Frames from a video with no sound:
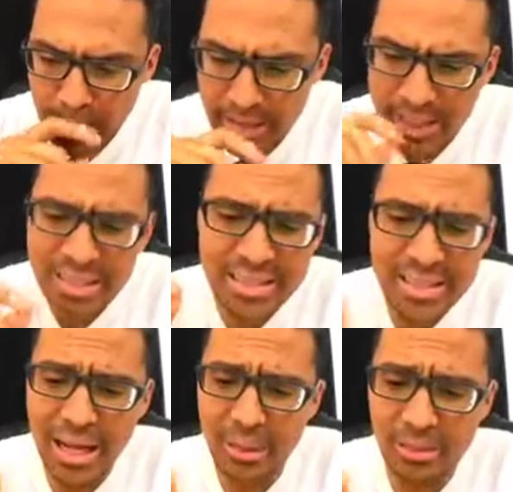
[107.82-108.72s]
These
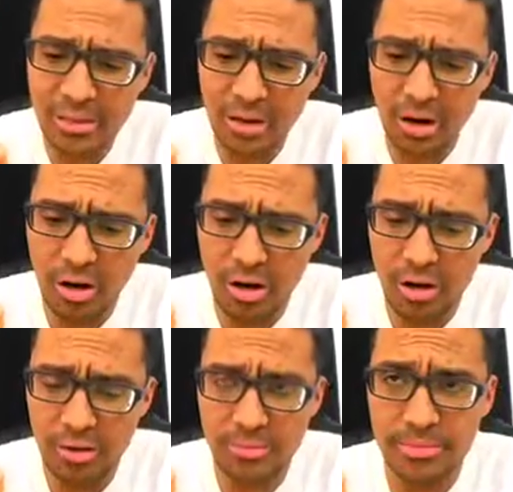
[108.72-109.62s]
steps
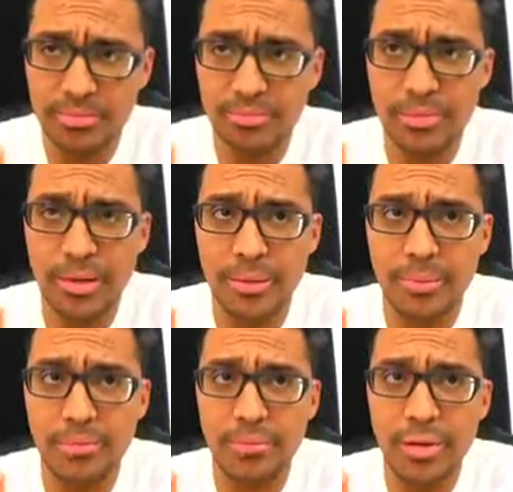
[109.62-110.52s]
are
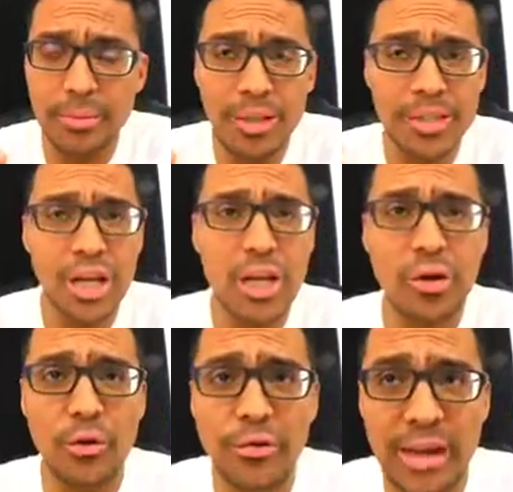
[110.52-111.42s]
pretty much in
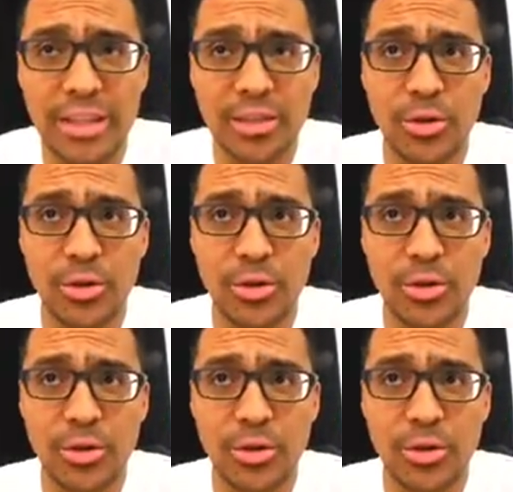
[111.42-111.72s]
your face.